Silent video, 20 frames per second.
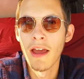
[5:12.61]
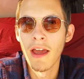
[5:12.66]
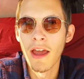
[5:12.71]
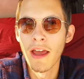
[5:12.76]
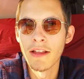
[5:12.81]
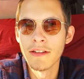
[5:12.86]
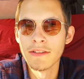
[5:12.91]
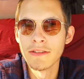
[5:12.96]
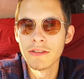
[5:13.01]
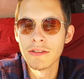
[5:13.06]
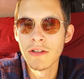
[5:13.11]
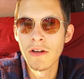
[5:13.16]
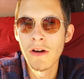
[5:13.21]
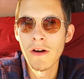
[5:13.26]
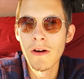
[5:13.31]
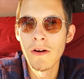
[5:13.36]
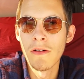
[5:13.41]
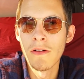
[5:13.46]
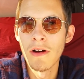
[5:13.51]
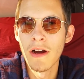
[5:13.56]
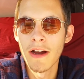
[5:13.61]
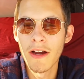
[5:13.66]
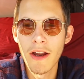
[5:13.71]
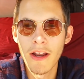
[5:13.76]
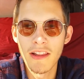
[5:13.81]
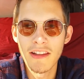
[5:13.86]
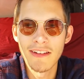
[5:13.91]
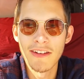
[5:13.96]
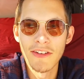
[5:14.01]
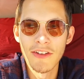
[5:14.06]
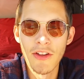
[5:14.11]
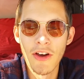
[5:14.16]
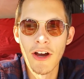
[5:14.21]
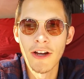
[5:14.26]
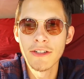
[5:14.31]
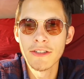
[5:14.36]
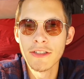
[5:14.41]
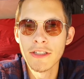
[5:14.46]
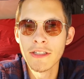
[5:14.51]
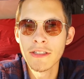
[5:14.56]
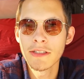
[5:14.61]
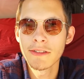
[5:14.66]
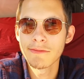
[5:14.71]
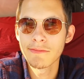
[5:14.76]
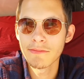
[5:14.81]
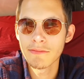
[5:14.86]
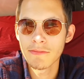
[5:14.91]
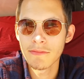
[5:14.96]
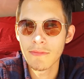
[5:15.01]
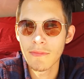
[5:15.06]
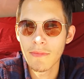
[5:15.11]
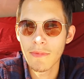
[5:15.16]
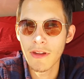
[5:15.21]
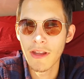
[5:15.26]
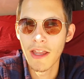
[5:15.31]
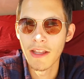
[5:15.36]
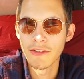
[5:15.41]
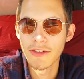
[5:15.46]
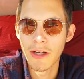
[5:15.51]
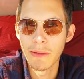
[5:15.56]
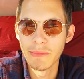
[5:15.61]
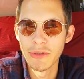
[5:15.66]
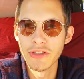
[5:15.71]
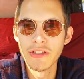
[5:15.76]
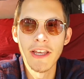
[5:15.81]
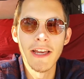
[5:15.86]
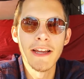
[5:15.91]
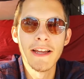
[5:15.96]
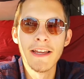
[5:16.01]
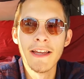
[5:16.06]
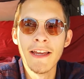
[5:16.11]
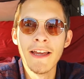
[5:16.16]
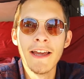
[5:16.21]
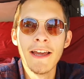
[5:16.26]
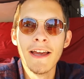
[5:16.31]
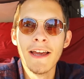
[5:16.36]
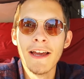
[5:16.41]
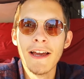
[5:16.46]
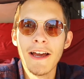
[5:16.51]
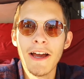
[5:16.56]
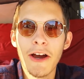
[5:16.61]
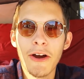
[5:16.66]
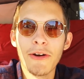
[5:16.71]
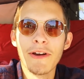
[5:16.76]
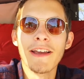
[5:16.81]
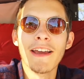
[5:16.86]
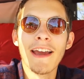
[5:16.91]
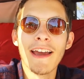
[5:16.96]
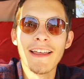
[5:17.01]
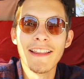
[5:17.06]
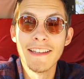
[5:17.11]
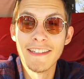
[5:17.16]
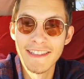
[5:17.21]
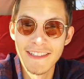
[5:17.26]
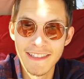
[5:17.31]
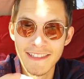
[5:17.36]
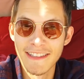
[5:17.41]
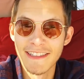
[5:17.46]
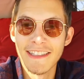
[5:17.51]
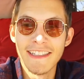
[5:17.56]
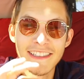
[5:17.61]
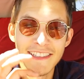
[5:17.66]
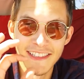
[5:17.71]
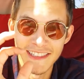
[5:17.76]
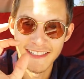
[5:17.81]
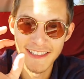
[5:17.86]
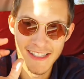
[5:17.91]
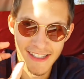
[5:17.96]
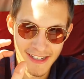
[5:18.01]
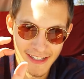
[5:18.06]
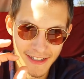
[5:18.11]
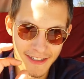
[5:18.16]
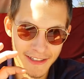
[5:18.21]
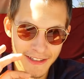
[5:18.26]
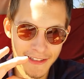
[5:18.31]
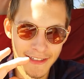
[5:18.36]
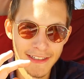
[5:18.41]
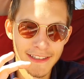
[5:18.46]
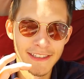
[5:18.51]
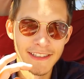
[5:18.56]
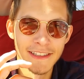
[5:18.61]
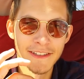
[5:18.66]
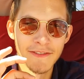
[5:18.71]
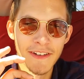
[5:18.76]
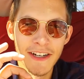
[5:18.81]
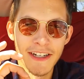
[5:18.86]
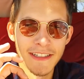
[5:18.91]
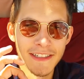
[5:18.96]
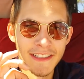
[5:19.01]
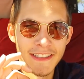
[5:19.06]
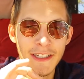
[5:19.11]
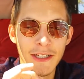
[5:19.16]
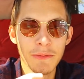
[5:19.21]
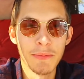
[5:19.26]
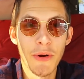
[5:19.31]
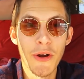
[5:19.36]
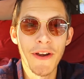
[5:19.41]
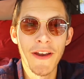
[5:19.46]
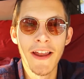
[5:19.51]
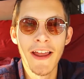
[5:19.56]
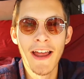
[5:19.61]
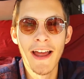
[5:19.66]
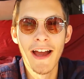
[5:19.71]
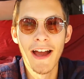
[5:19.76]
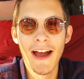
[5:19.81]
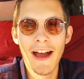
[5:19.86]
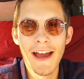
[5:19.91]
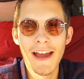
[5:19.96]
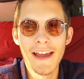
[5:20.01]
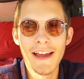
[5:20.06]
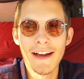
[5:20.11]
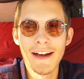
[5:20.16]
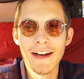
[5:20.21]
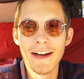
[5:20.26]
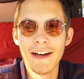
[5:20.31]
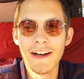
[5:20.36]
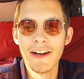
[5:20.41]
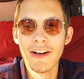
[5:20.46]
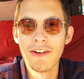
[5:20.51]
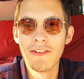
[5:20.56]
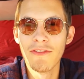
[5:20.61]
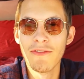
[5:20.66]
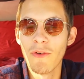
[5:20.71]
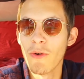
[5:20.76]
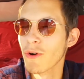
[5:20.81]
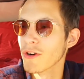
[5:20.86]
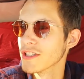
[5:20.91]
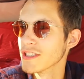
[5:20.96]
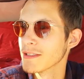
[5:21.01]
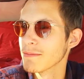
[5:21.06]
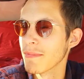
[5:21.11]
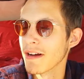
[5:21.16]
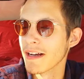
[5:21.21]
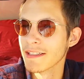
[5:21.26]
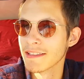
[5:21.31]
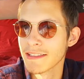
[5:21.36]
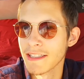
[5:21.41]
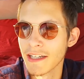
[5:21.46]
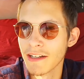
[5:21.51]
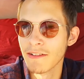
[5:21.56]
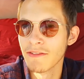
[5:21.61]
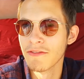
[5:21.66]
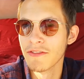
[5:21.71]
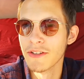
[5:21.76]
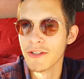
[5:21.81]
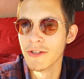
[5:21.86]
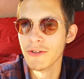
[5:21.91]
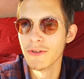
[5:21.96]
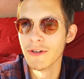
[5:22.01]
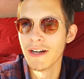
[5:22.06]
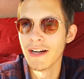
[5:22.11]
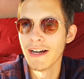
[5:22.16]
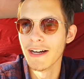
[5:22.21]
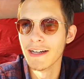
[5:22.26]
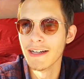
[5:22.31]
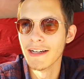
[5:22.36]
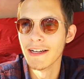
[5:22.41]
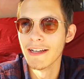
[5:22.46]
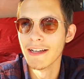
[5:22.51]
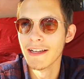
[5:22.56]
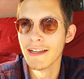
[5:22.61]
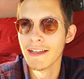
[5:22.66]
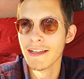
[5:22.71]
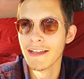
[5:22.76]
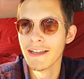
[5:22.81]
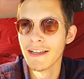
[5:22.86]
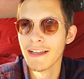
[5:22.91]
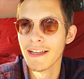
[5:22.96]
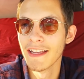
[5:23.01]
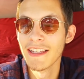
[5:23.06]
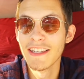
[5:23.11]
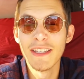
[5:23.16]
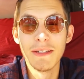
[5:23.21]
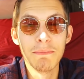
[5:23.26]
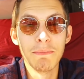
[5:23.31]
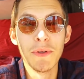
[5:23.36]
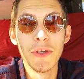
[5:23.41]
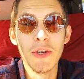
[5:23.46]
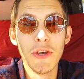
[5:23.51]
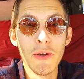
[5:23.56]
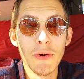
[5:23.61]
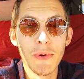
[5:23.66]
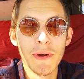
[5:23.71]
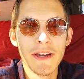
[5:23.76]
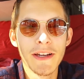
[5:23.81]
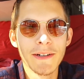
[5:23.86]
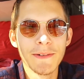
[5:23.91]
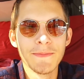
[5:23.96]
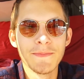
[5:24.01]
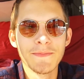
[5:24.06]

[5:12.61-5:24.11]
And so I got a little nauseous and so I'm just like, okay, this is this is the this is the very detailed part. I uh, forced myself to uh, to puke.